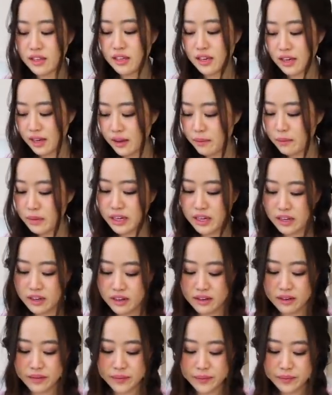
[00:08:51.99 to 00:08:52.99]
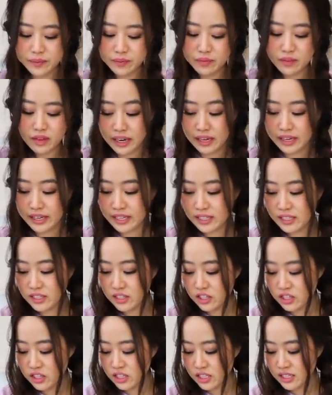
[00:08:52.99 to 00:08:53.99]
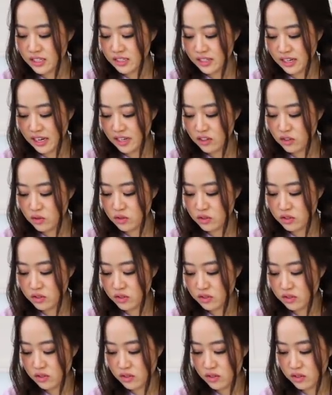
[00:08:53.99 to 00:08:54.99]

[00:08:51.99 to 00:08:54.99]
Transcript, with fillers: Yeah, I mean, something like that. I guess you're just a natural.